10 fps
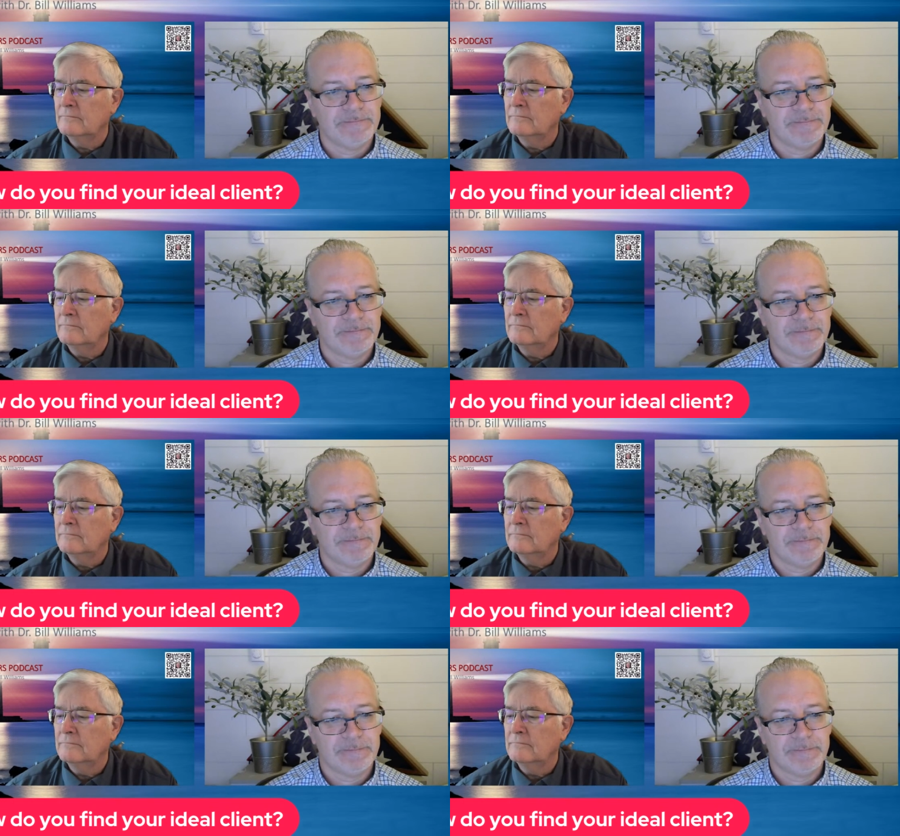
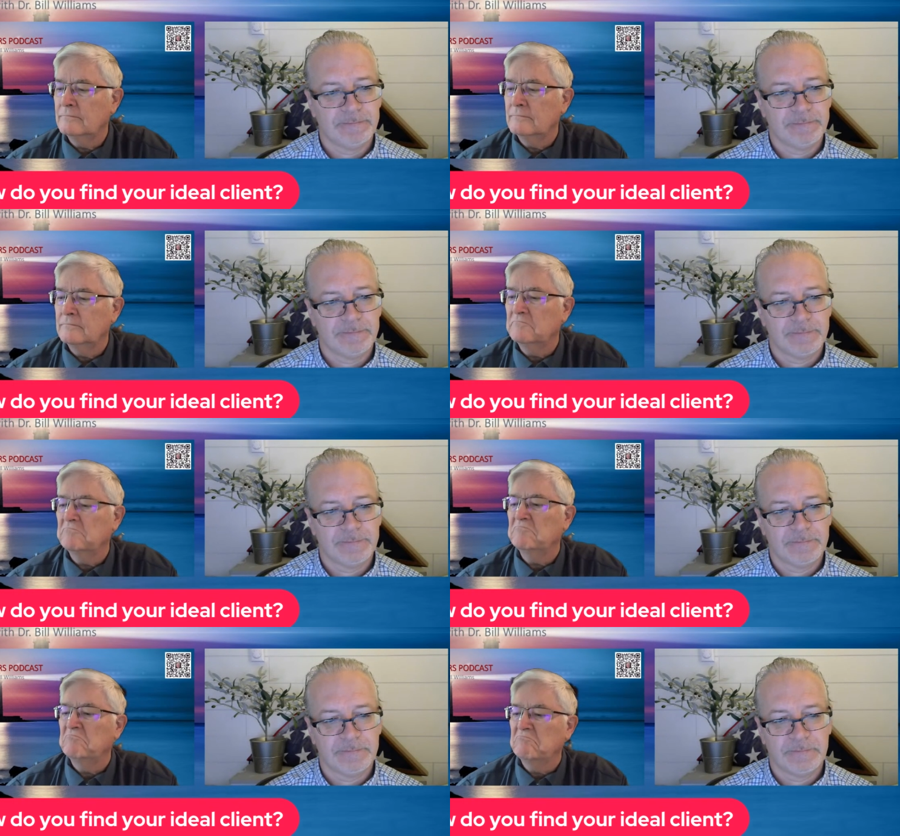
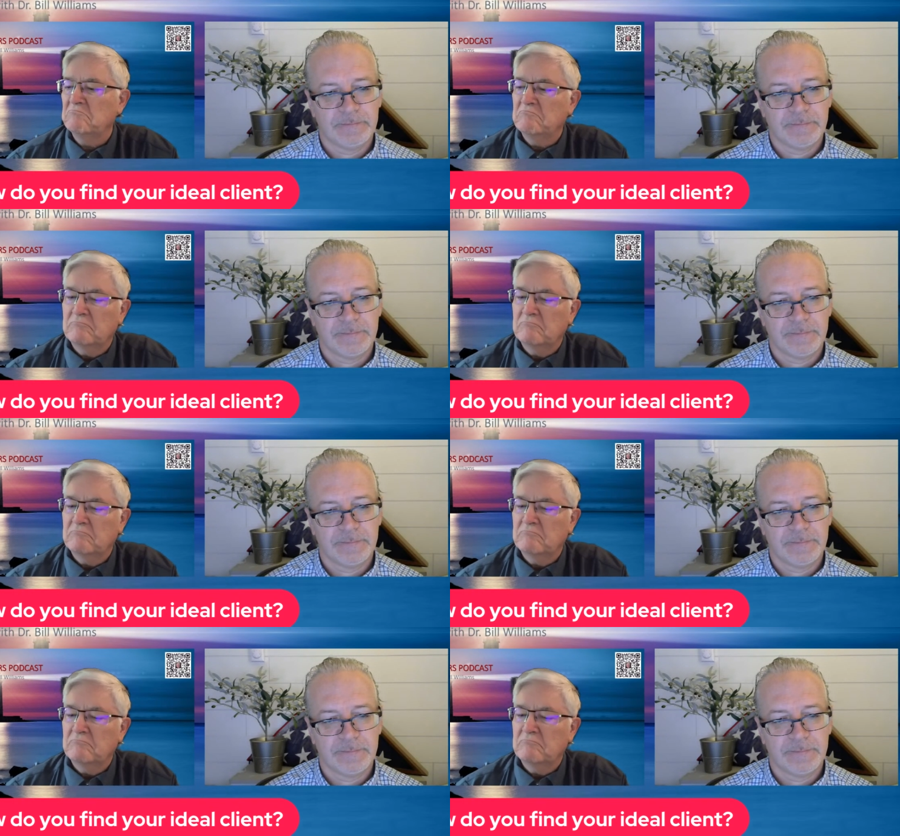Nothing is said.